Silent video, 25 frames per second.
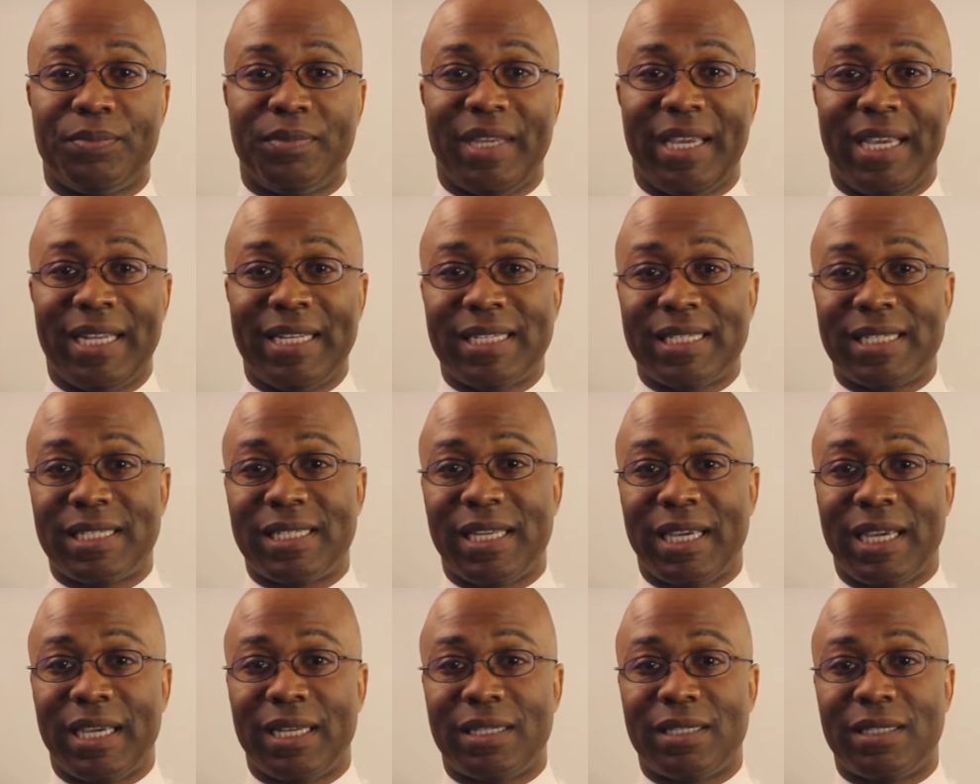
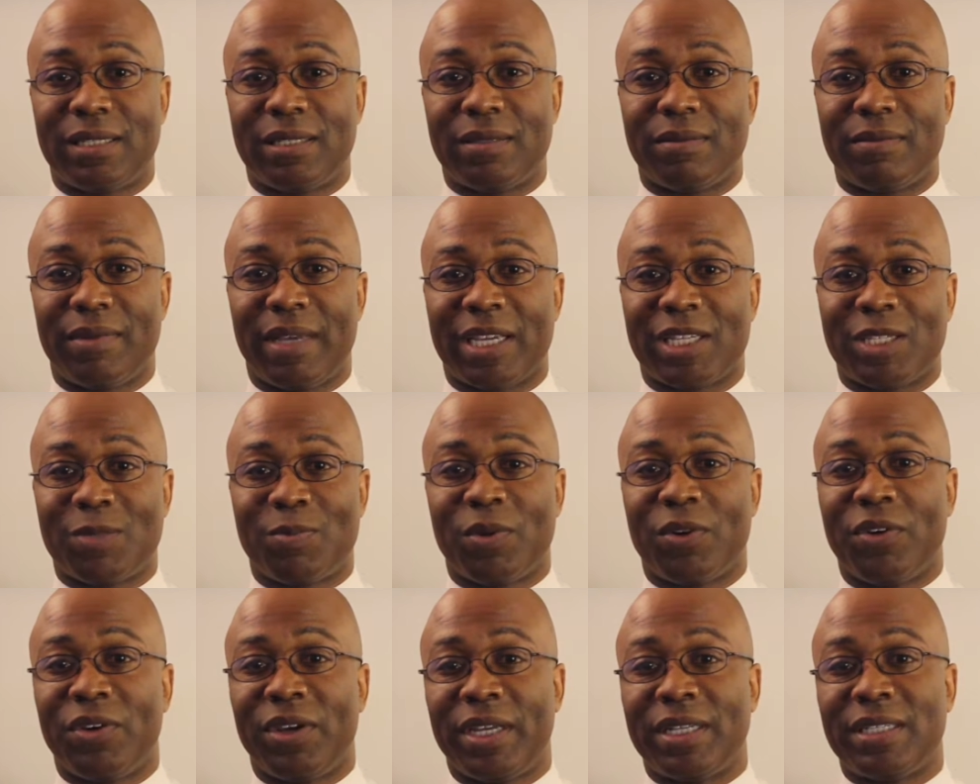Instinct,
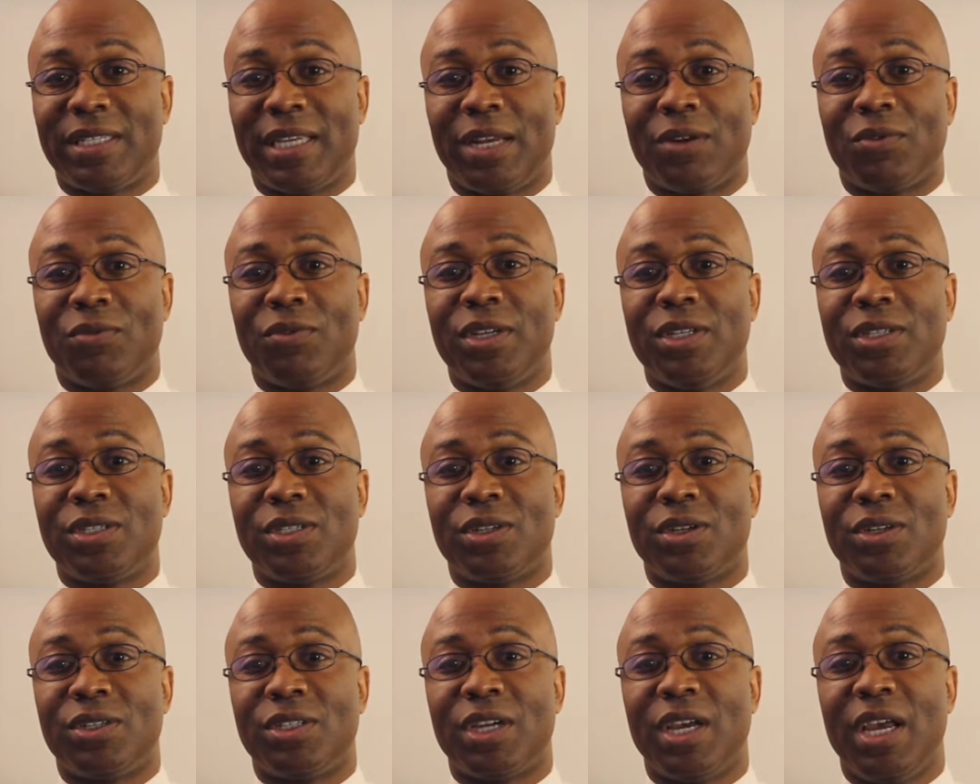experience, and
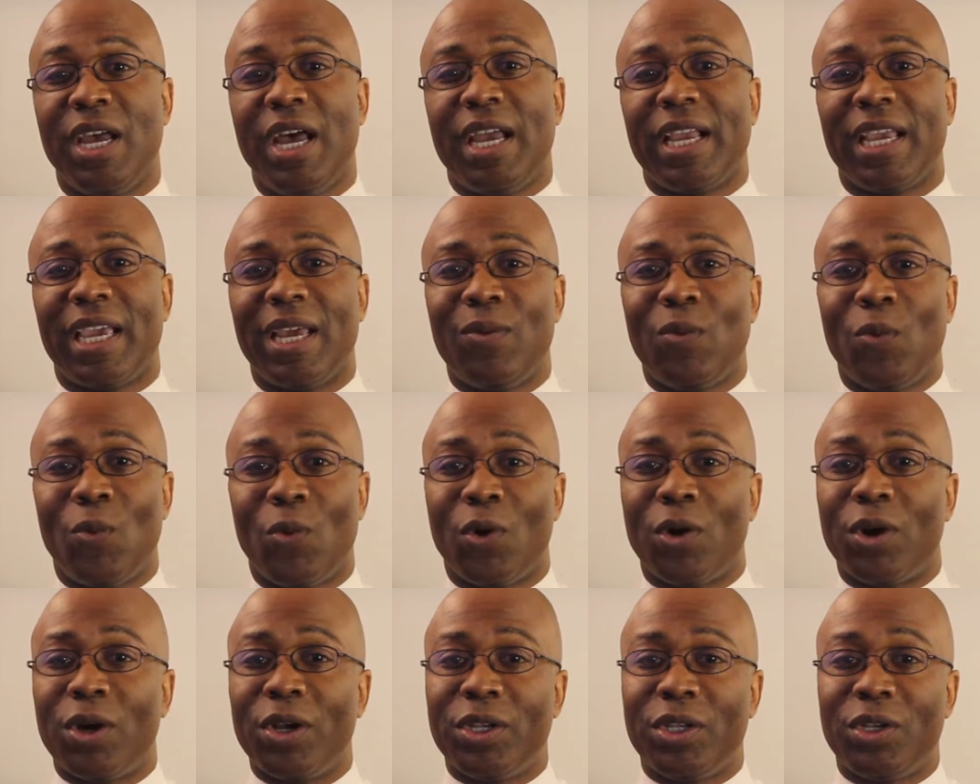research can
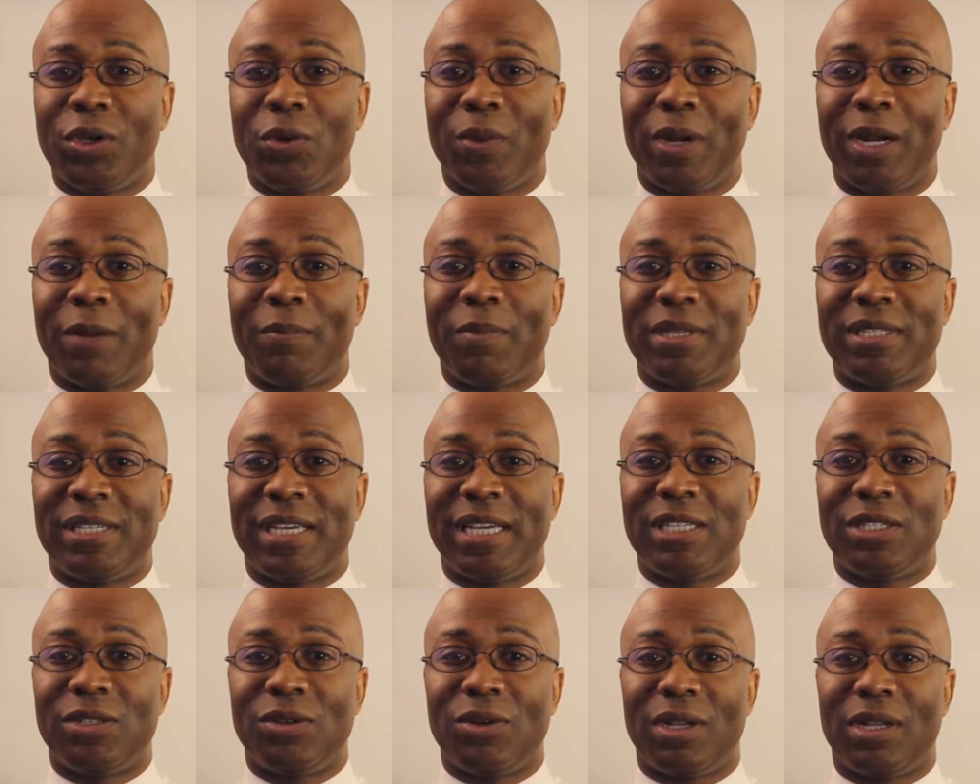warn you when a
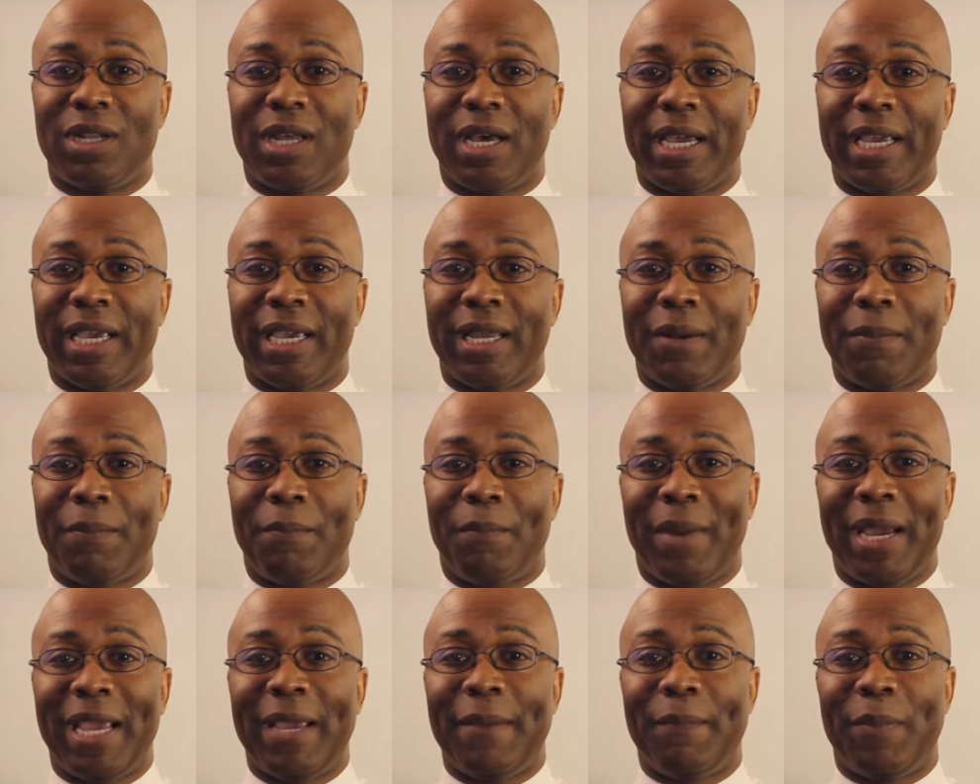potential client
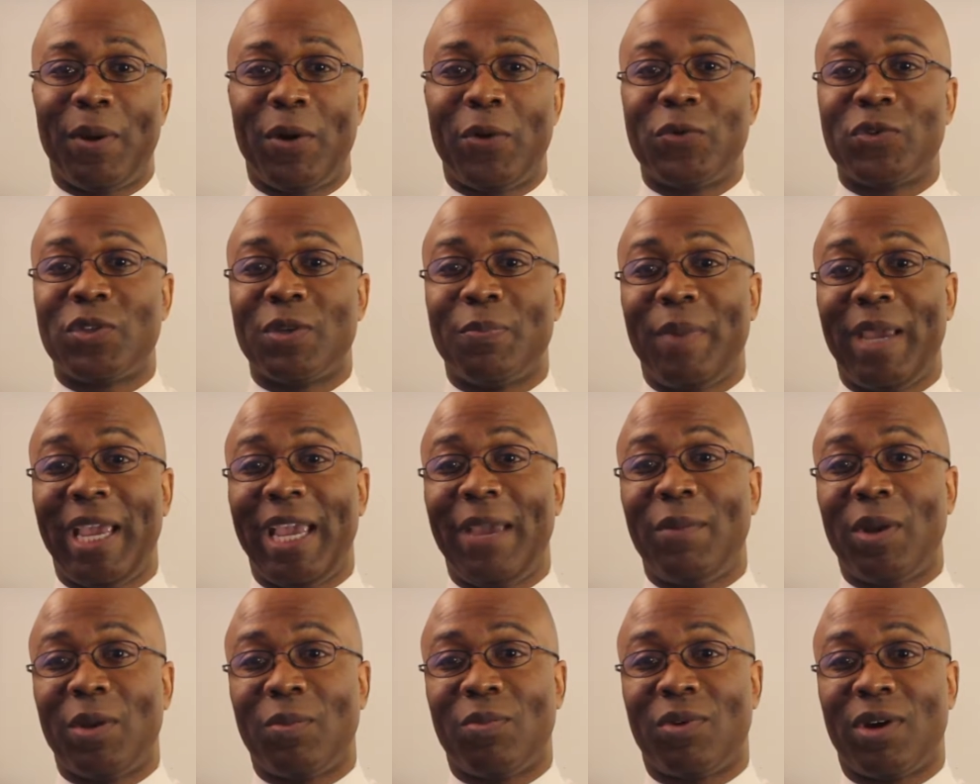might pose a
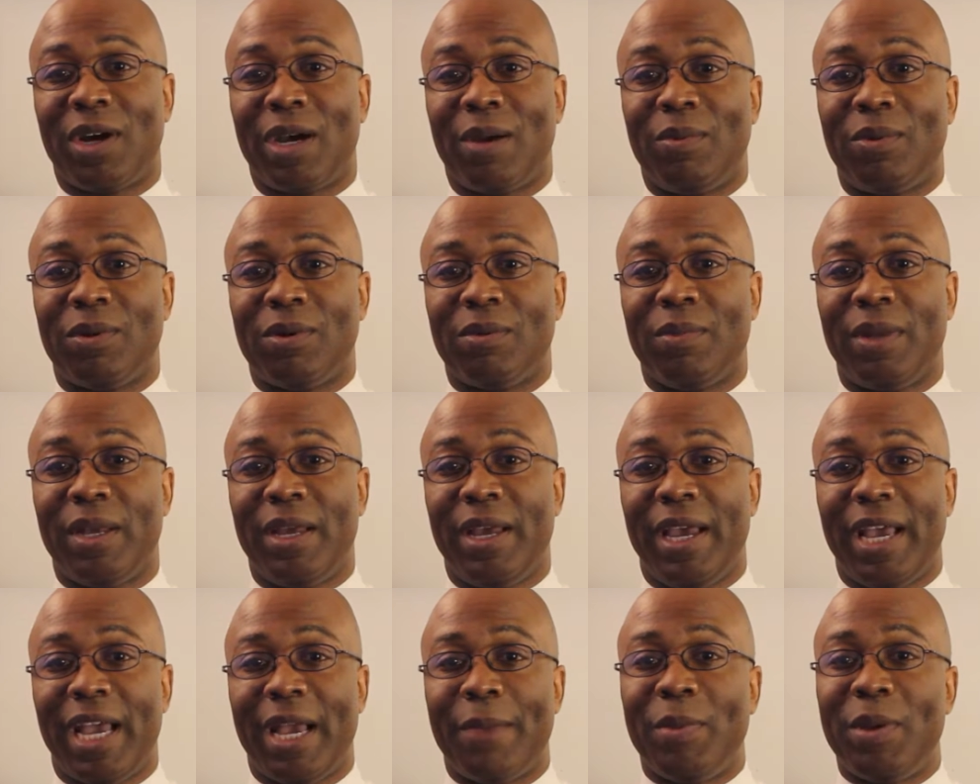payment problem
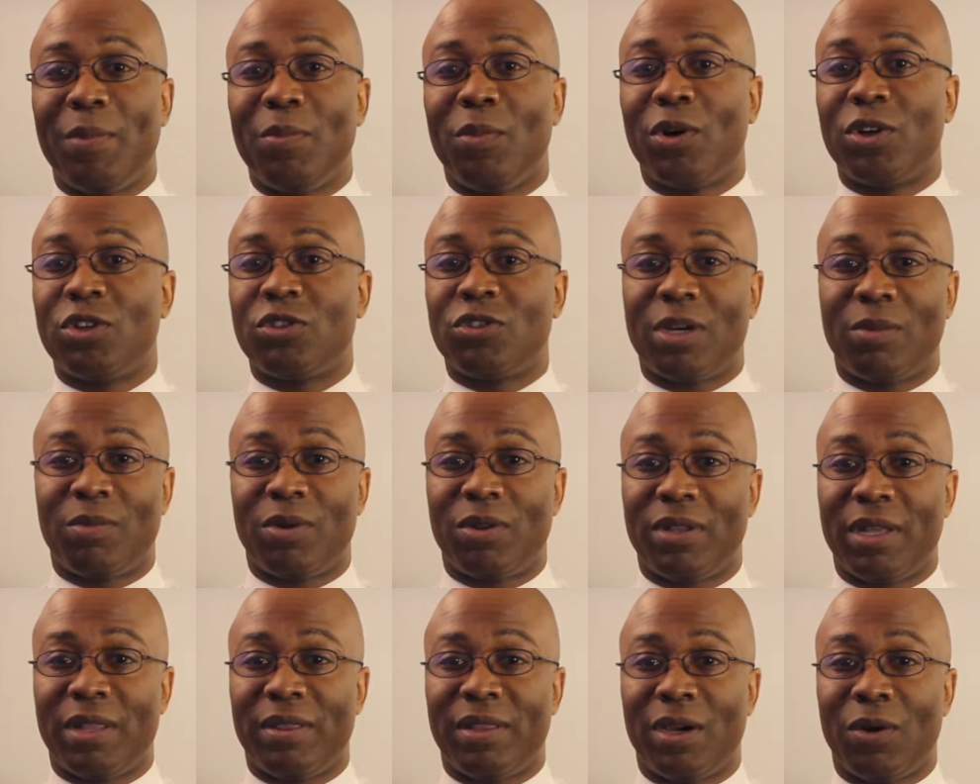and be more trouble
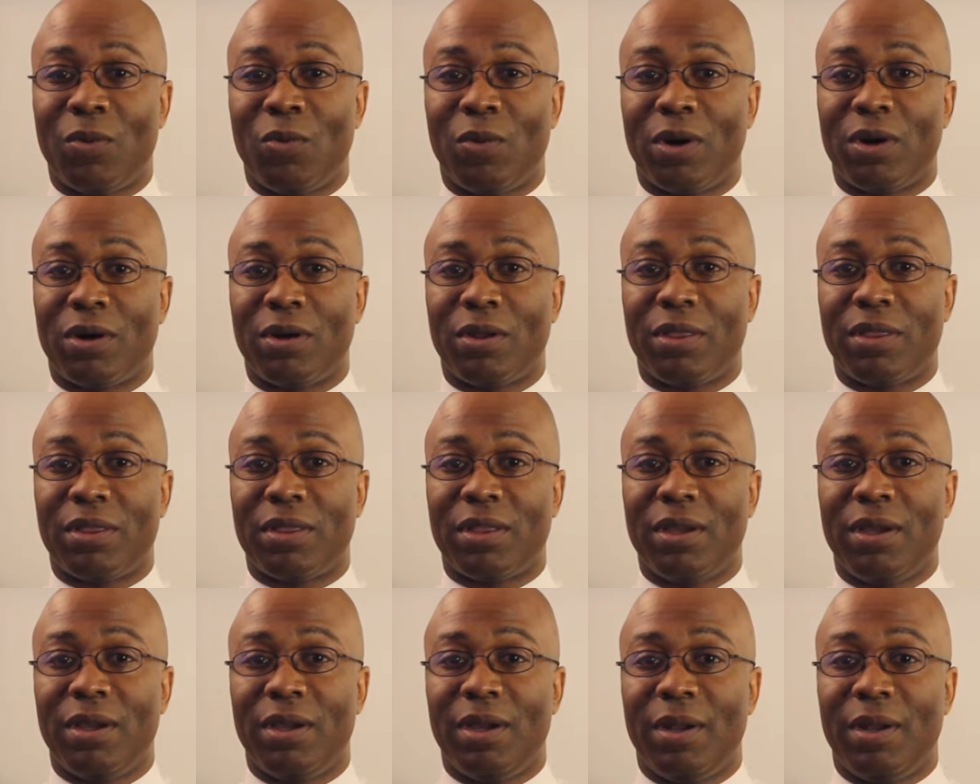than they're worth.